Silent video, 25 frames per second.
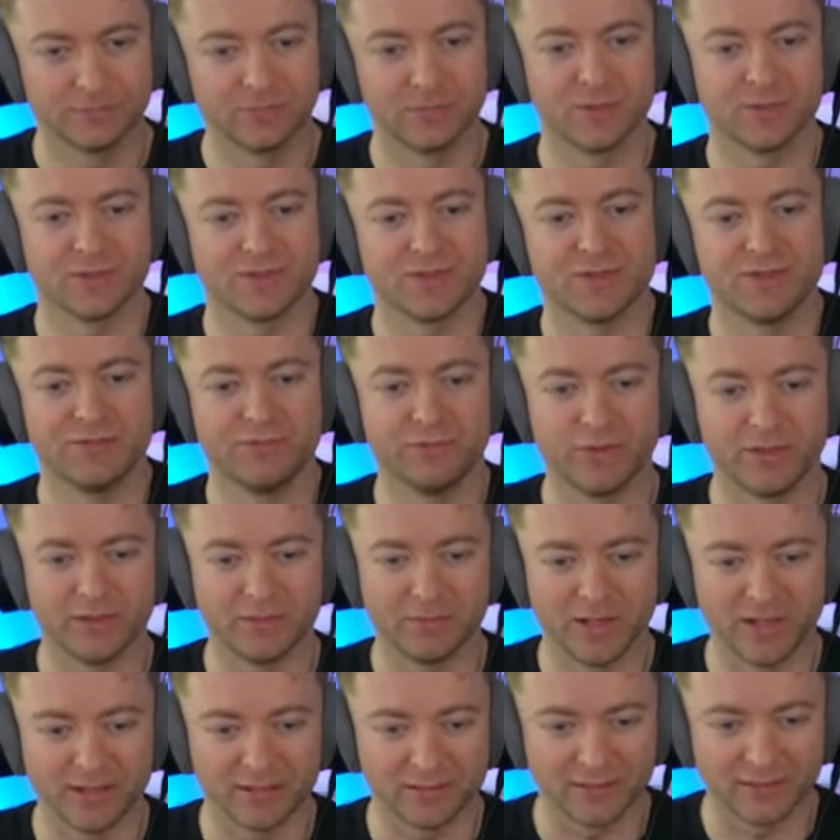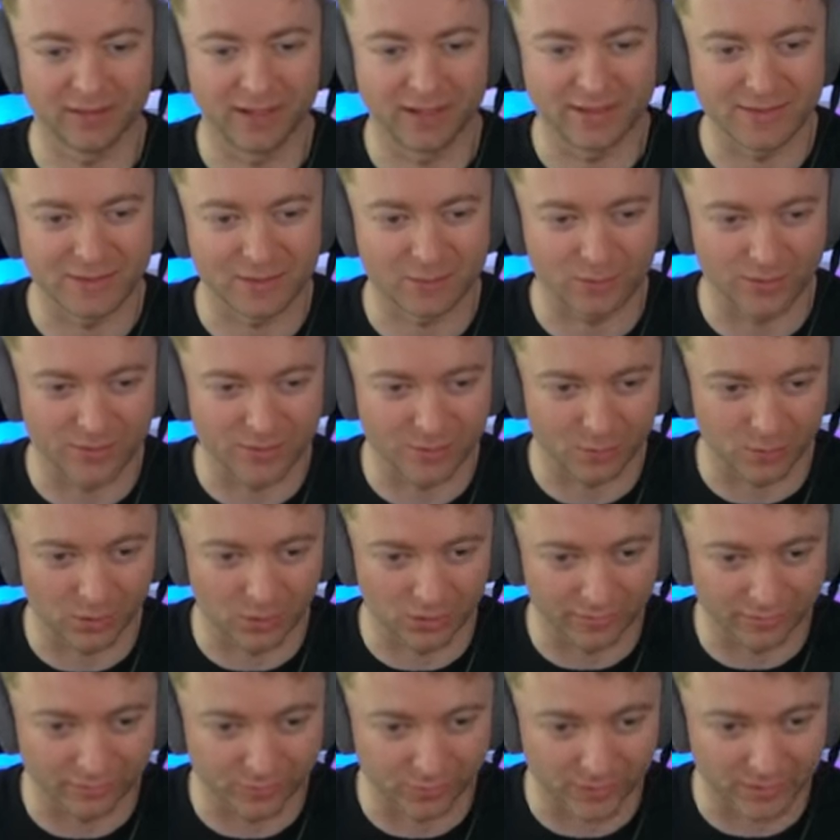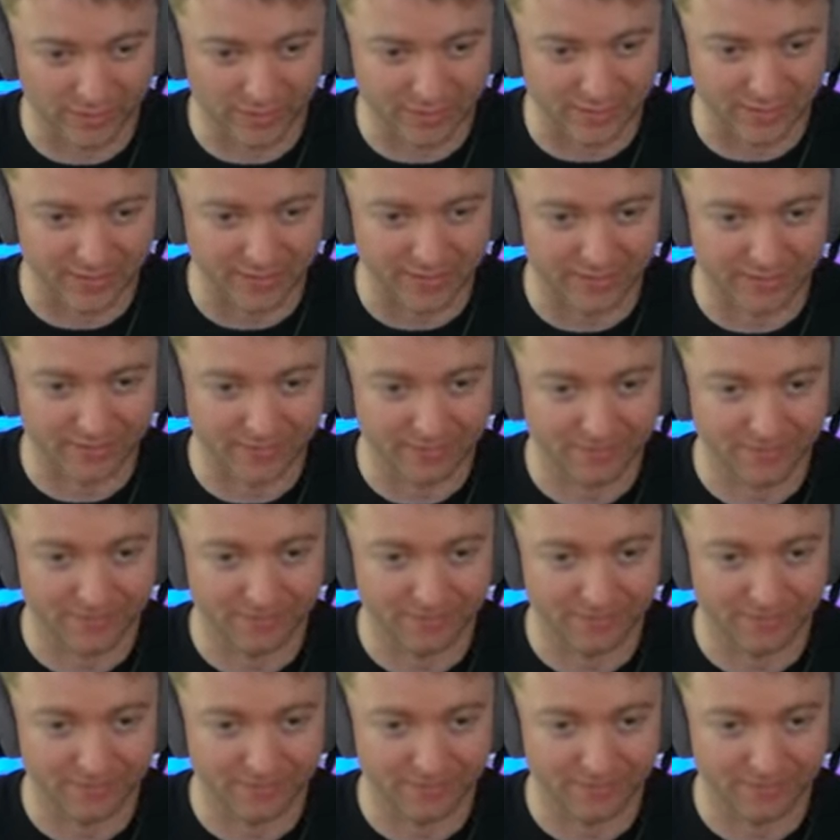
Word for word: We'll see if we can make the light squares work for us here.